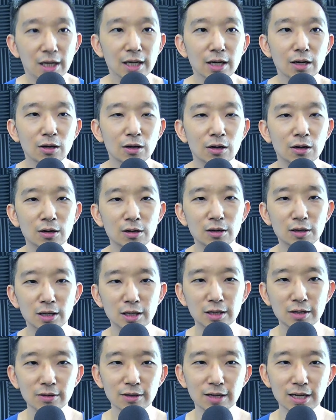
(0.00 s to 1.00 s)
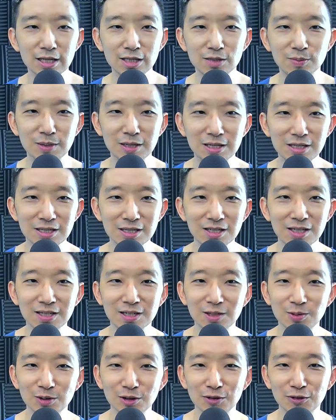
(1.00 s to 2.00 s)
Leo against
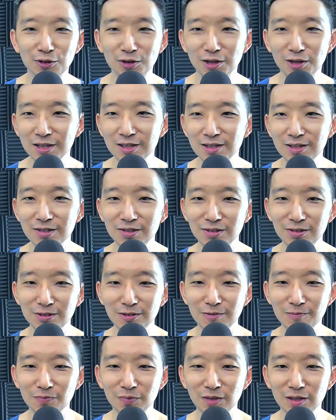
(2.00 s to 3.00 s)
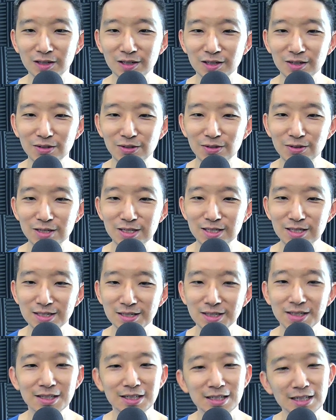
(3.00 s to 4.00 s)
BTC. Here we have for Leo. Leo
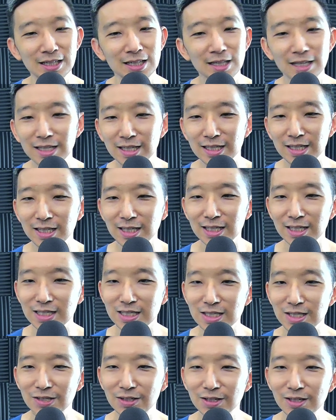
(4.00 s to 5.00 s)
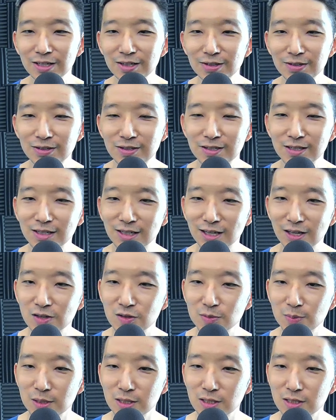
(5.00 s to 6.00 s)
is he's not looking good
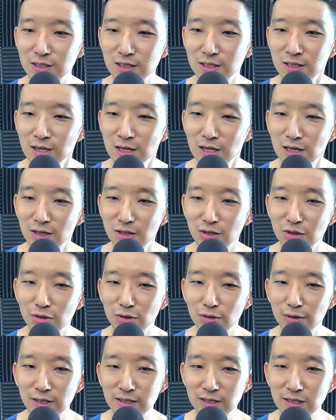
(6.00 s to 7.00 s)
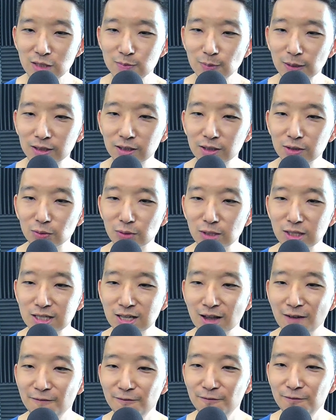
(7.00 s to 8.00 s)
against BTC. Leo is expected to
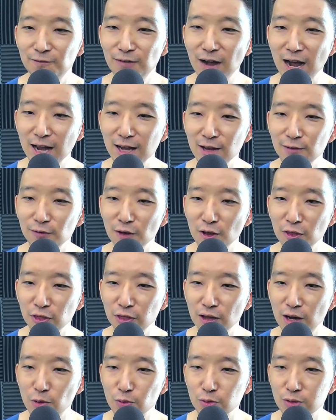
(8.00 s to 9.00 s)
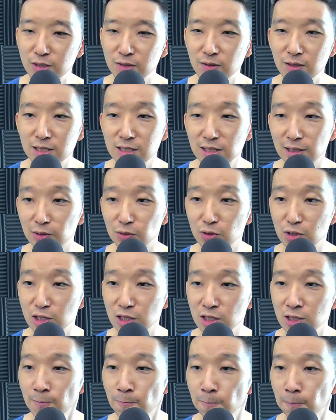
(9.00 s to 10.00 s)
hit 5,000
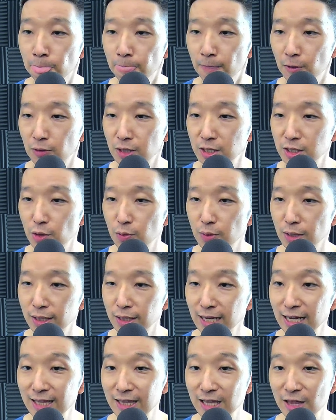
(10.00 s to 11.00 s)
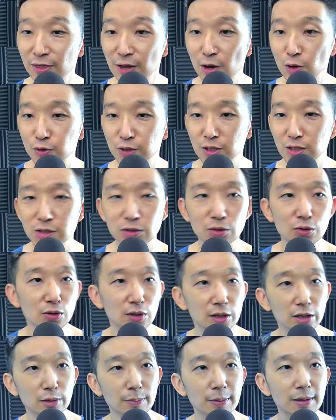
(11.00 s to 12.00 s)
Satoshis. Right now we're at 8,000,
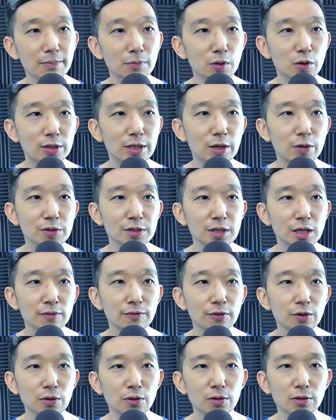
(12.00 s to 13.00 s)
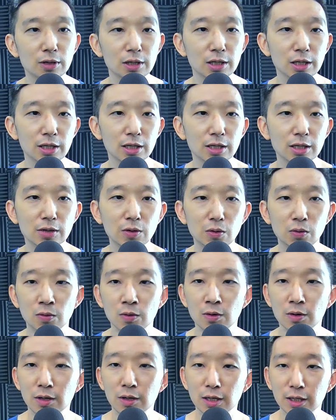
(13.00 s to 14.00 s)
so a little bit more downside for Leo
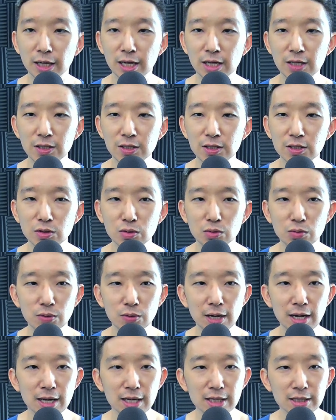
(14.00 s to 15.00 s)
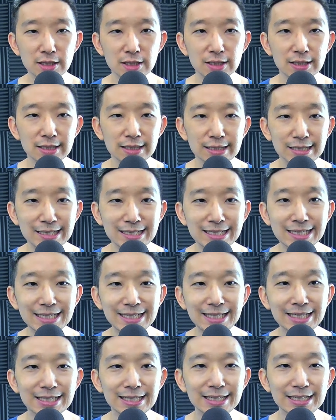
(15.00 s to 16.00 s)
against
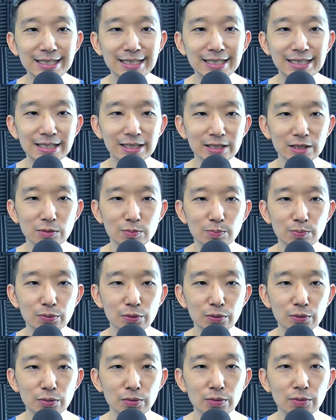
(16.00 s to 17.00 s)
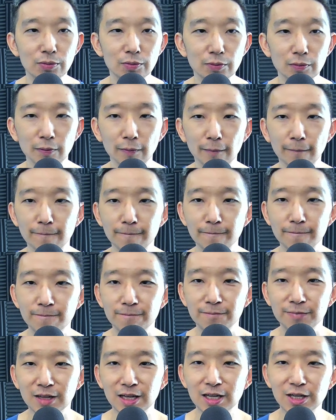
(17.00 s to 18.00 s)
USD, bro.
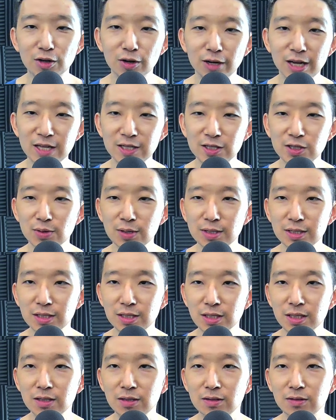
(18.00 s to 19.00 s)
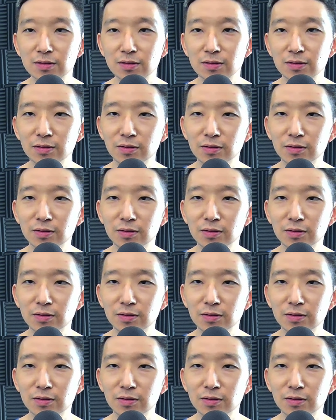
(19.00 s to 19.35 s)
Leo against USD.